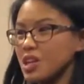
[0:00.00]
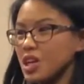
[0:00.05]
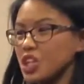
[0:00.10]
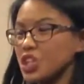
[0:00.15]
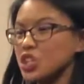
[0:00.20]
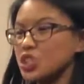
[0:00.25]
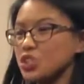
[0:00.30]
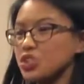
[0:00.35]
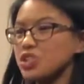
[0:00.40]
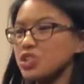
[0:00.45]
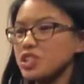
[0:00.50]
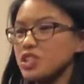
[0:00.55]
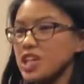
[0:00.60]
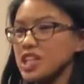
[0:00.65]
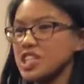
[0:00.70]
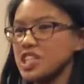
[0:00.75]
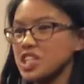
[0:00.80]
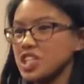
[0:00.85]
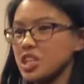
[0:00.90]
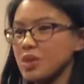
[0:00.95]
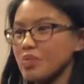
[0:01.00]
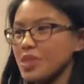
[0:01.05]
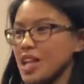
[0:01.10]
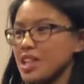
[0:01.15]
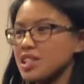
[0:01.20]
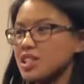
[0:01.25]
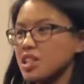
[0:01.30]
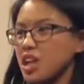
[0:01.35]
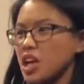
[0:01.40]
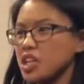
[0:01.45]
A true relationship
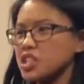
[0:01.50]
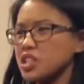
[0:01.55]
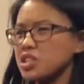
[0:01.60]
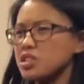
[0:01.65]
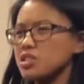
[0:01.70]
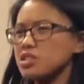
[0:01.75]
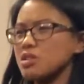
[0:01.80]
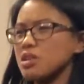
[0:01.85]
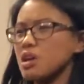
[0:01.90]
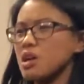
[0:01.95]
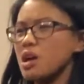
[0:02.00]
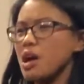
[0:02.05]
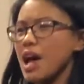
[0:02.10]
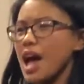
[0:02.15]
that's not just